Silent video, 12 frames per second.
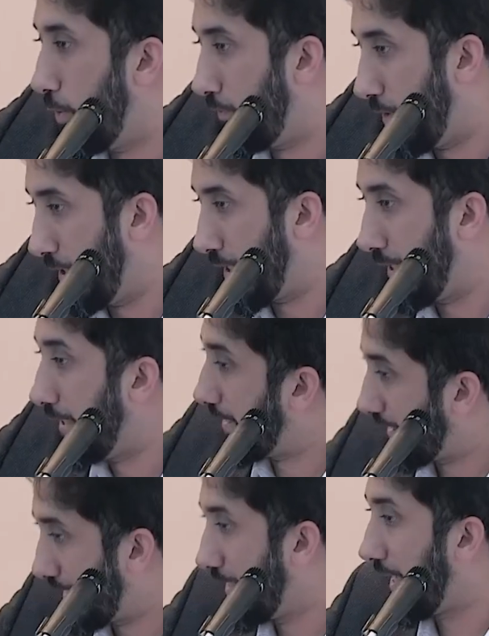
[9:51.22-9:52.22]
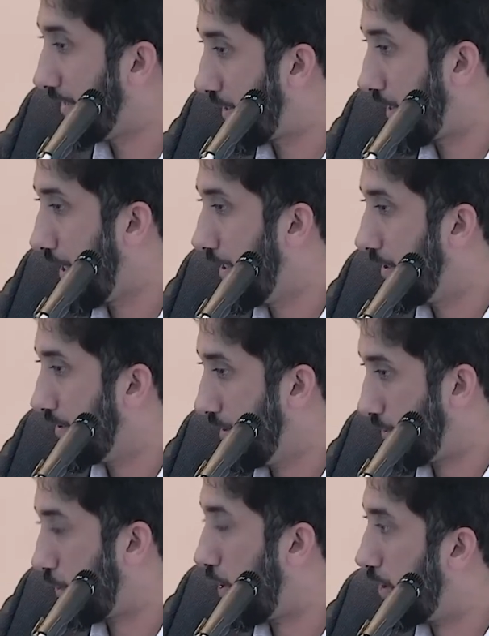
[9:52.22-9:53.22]
and over again, and that's a nice thing.
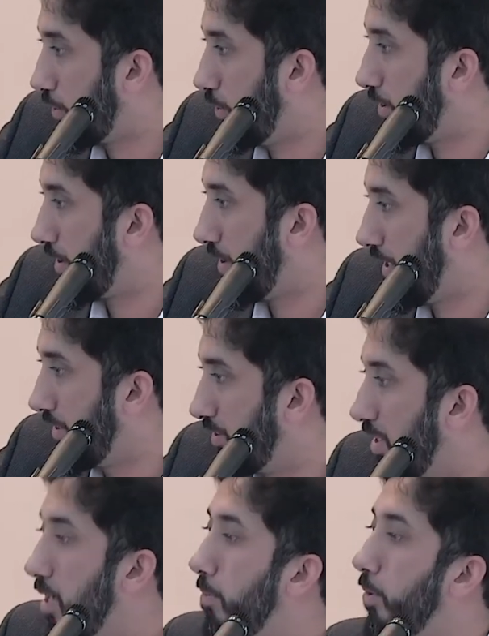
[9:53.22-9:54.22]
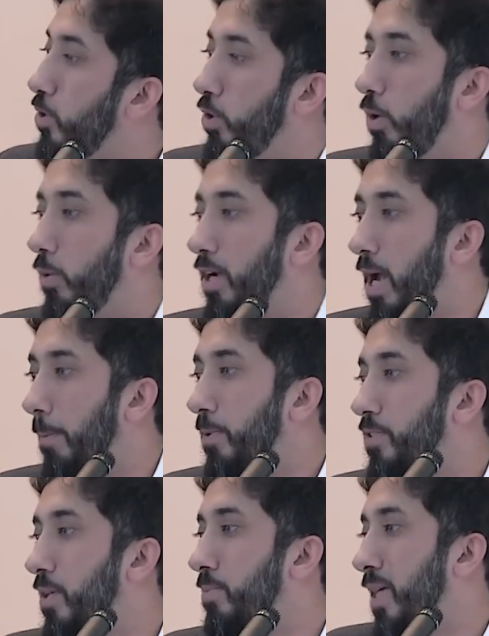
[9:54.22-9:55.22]
These are all good things. But you know what
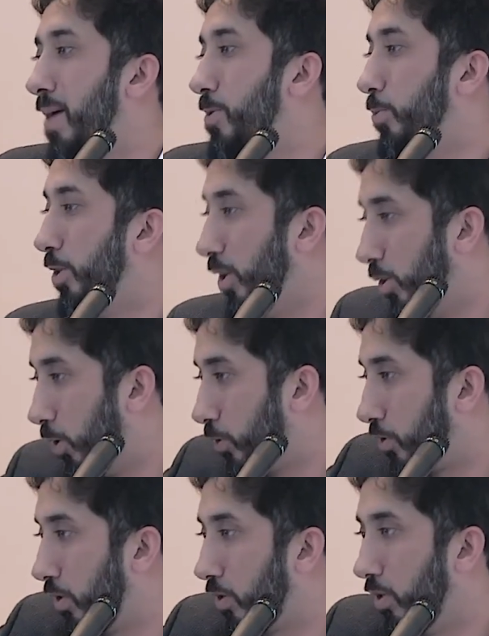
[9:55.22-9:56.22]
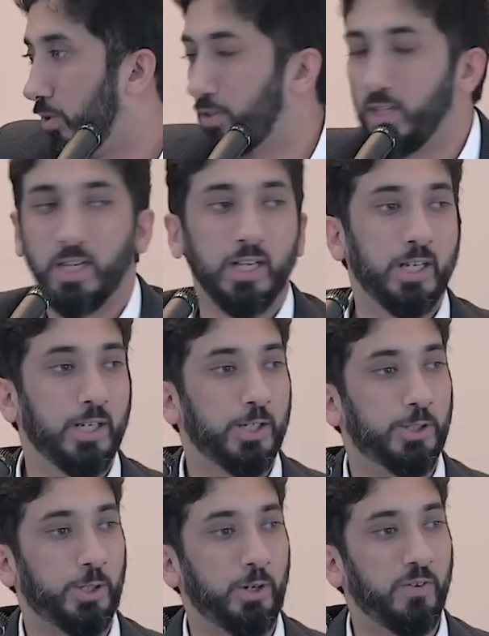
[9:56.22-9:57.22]
happens sometimes within those circles?
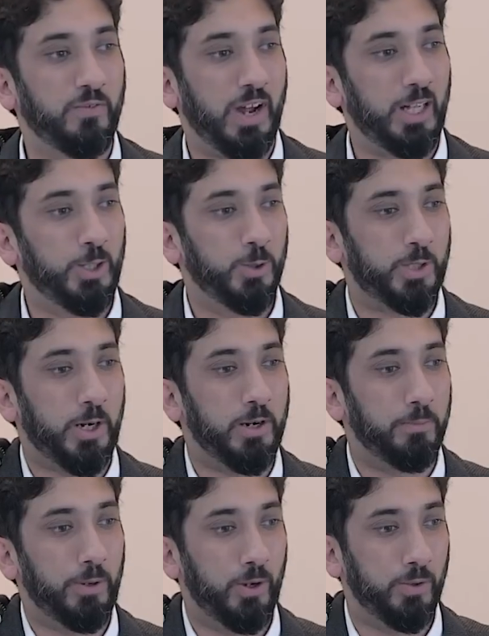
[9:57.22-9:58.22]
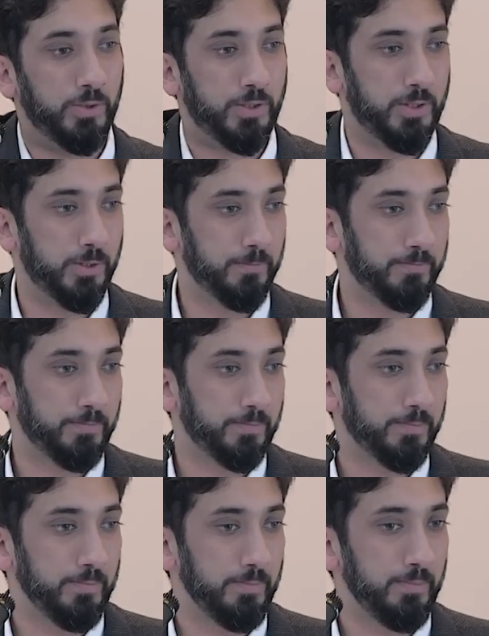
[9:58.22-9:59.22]
Certain values are imposed.
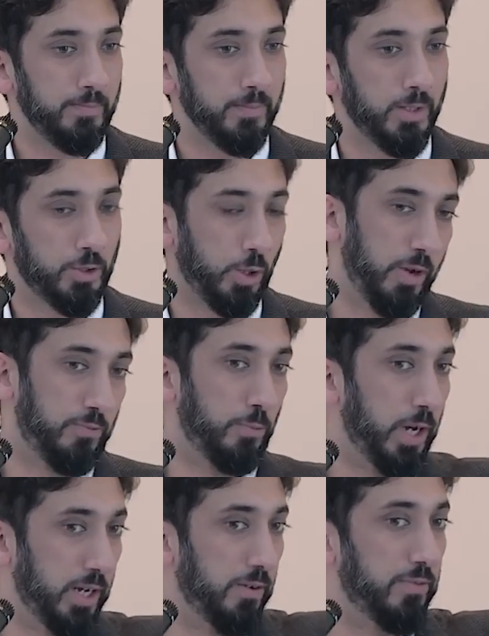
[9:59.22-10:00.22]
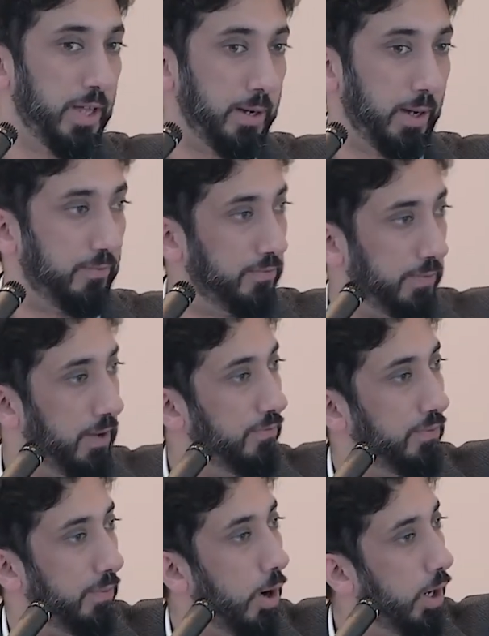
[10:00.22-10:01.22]
So if
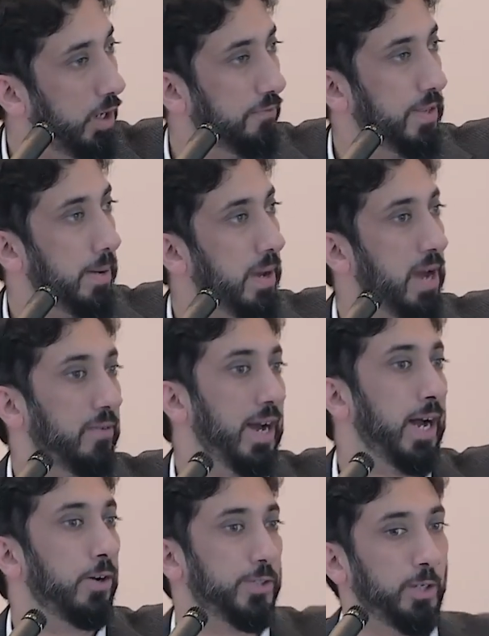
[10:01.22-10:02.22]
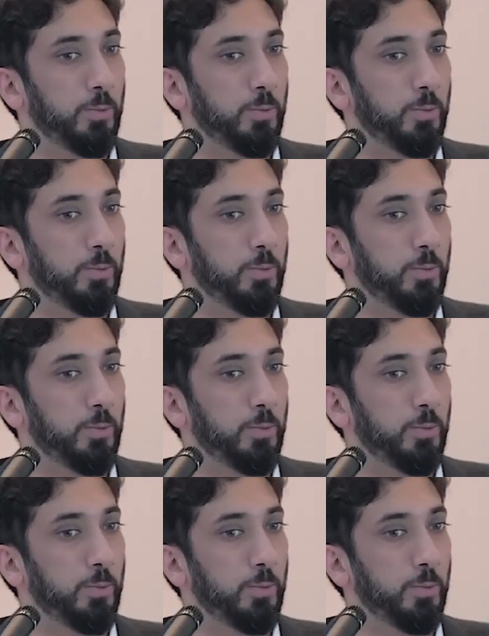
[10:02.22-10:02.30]
all of them have a house